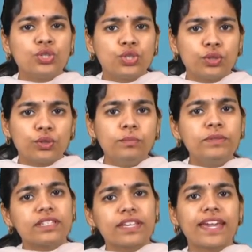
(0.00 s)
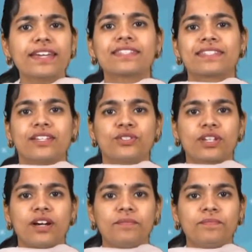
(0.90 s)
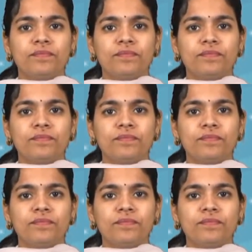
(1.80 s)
tubes, etc.